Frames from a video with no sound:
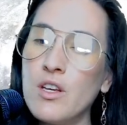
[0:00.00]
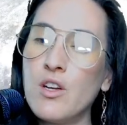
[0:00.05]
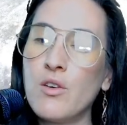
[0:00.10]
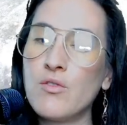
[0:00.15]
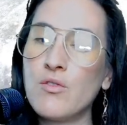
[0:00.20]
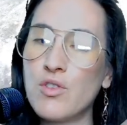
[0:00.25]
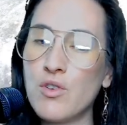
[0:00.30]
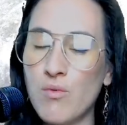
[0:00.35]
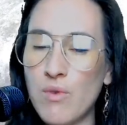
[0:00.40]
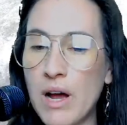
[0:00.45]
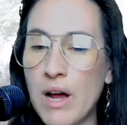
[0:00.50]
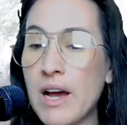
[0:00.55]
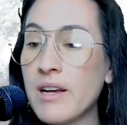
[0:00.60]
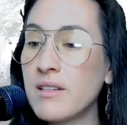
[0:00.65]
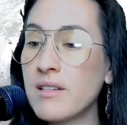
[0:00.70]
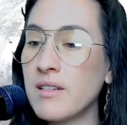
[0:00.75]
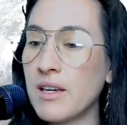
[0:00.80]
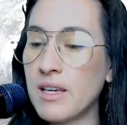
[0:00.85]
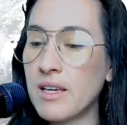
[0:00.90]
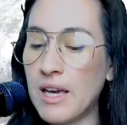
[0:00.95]

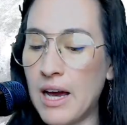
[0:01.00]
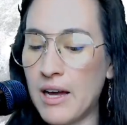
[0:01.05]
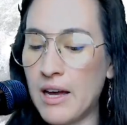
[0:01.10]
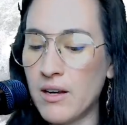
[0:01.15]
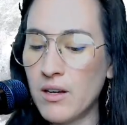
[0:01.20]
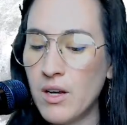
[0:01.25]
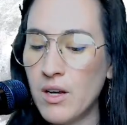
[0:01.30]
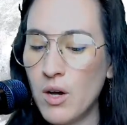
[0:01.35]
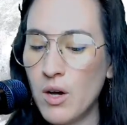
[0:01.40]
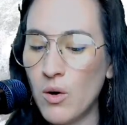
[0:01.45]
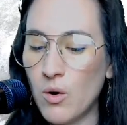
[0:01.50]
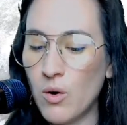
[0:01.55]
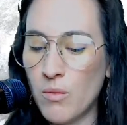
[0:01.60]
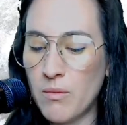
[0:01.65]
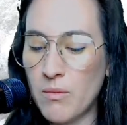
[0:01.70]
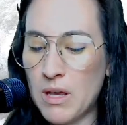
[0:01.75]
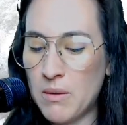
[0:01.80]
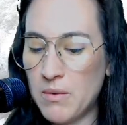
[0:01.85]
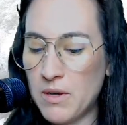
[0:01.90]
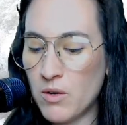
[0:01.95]
direct again, or
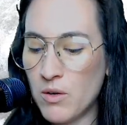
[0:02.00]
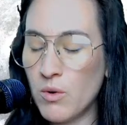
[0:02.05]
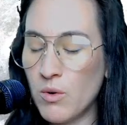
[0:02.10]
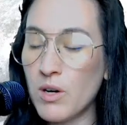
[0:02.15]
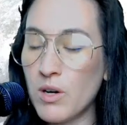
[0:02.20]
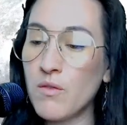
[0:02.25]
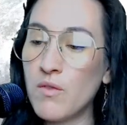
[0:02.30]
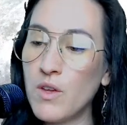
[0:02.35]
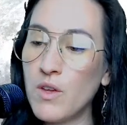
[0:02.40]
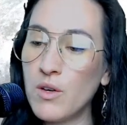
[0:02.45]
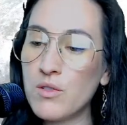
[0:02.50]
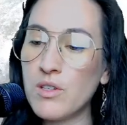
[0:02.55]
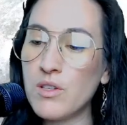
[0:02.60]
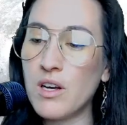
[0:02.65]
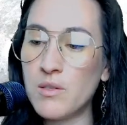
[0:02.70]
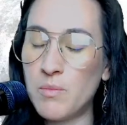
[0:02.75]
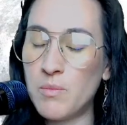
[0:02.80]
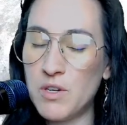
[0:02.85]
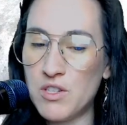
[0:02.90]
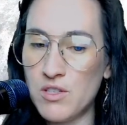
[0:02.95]
maybe in one of those
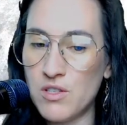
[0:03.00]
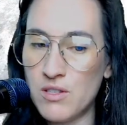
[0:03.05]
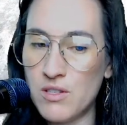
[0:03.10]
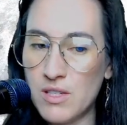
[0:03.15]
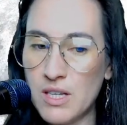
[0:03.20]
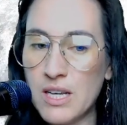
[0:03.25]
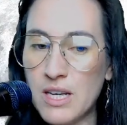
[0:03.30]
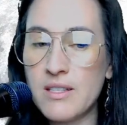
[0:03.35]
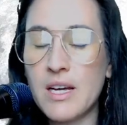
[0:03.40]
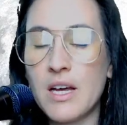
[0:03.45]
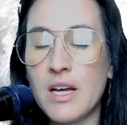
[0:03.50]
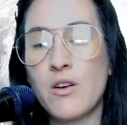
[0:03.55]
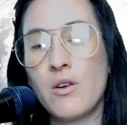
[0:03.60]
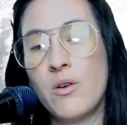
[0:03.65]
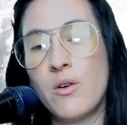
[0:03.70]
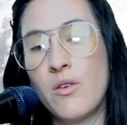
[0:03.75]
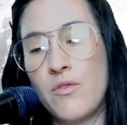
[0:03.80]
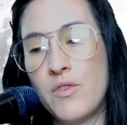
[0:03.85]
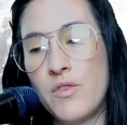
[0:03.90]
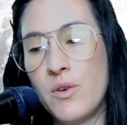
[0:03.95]
auspicious days. I don't
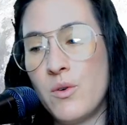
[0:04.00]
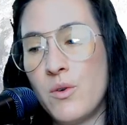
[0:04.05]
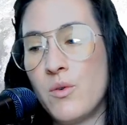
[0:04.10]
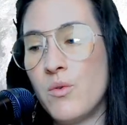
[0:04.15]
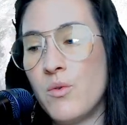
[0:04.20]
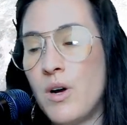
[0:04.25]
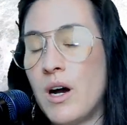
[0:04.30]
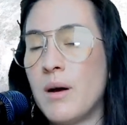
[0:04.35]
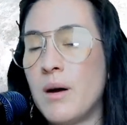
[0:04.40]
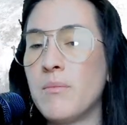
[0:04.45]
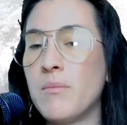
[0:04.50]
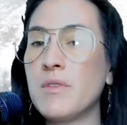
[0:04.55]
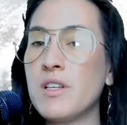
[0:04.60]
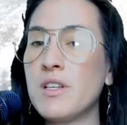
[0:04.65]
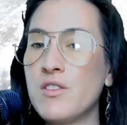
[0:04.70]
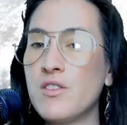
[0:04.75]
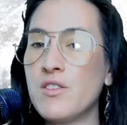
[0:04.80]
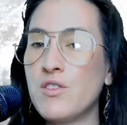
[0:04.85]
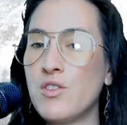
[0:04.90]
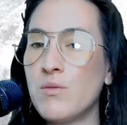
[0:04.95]
know if you
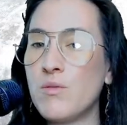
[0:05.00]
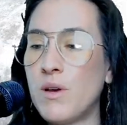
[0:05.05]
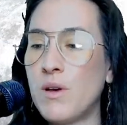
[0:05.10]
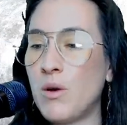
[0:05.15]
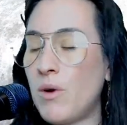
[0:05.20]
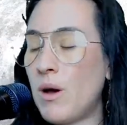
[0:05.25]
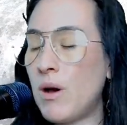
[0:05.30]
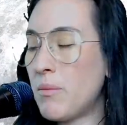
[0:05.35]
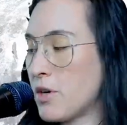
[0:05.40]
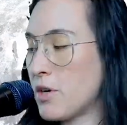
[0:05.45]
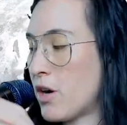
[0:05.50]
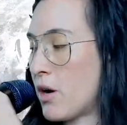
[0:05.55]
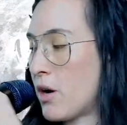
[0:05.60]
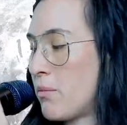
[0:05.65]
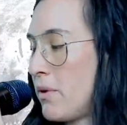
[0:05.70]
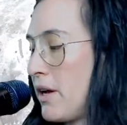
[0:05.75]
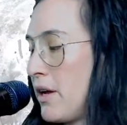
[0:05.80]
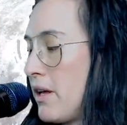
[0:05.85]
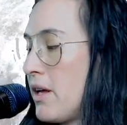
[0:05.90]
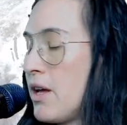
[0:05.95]
listened to my webinar,
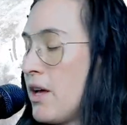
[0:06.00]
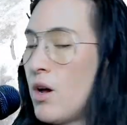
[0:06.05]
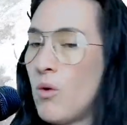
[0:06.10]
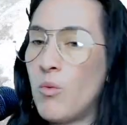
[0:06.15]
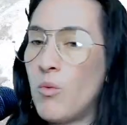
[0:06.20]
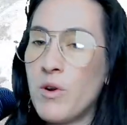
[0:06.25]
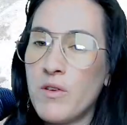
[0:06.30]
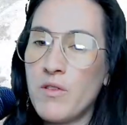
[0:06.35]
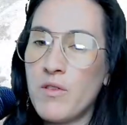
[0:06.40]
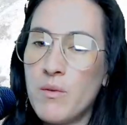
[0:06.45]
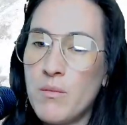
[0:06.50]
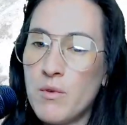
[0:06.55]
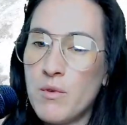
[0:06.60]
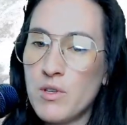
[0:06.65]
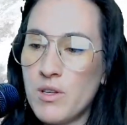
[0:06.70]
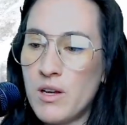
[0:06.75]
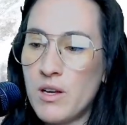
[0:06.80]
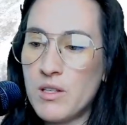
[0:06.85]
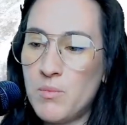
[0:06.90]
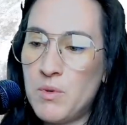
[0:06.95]
but one of the
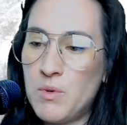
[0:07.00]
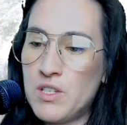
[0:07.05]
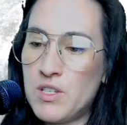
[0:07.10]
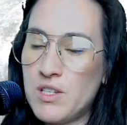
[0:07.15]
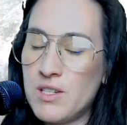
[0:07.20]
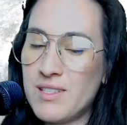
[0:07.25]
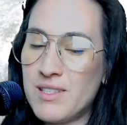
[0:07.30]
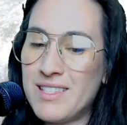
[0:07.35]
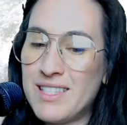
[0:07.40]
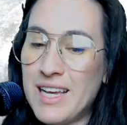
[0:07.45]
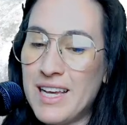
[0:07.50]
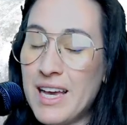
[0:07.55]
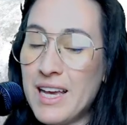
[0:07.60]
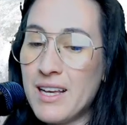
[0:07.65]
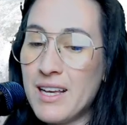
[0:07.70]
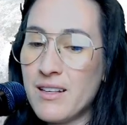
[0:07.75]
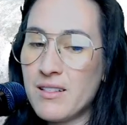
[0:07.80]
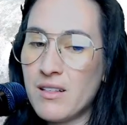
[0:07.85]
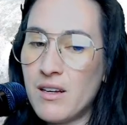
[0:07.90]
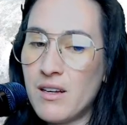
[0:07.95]
most auspicious
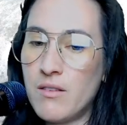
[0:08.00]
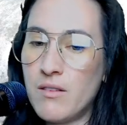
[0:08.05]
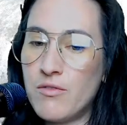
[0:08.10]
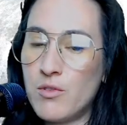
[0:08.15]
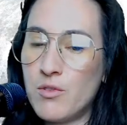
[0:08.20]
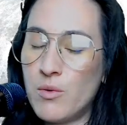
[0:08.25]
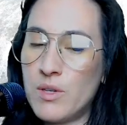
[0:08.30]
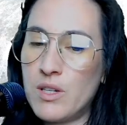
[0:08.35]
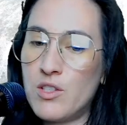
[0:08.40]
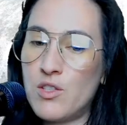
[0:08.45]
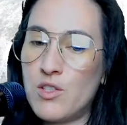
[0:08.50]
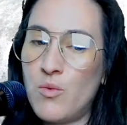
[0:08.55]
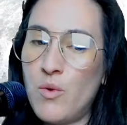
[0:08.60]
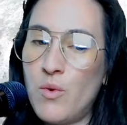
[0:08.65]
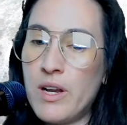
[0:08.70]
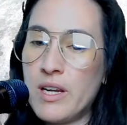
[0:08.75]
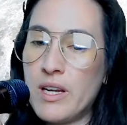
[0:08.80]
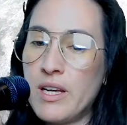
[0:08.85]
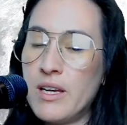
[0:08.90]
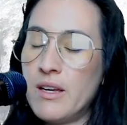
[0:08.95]
days of
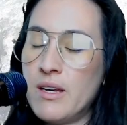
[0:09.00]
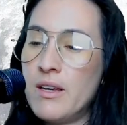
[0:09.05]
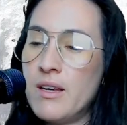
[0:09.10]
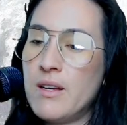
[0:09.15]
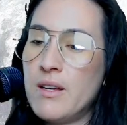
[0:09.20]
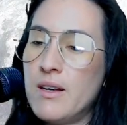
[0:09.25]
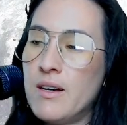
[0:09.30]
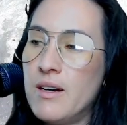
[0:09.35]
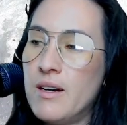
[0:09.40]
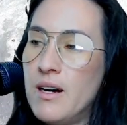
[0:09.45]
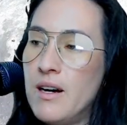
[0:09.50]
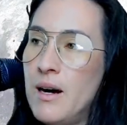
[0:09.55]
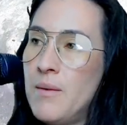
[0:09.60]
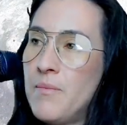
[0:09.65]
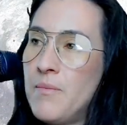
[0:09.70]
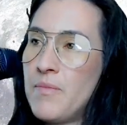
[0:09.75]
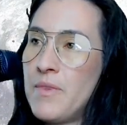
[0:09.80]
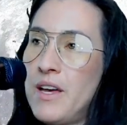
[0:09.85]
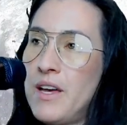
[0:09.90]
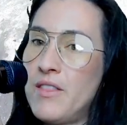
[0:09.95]
2020,
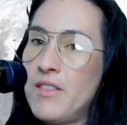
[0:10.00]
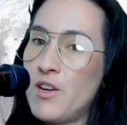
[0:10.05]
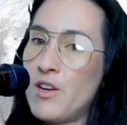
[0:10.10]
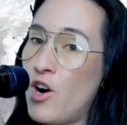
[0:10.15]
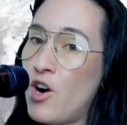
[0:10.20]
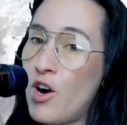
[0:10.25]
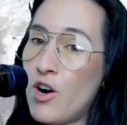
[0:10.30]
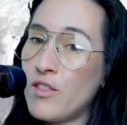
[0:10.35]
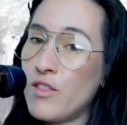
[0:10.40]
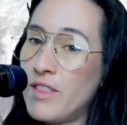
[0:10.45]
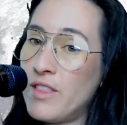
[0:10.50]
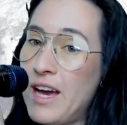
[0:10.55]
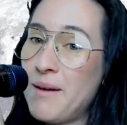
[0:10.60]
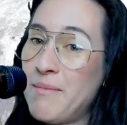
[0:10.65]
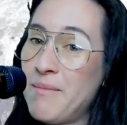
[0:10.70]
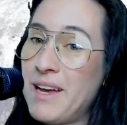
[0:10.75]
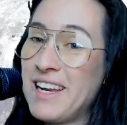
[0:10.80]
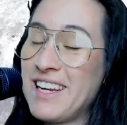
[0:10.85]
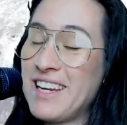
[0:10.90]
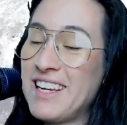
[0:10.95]
and there aren't that
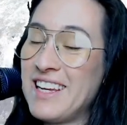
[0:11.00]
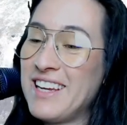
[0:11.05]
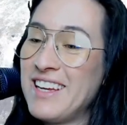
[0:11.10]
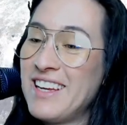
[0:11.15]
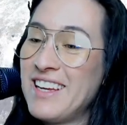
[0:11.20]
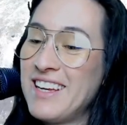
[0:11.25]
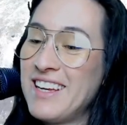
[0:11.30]
many,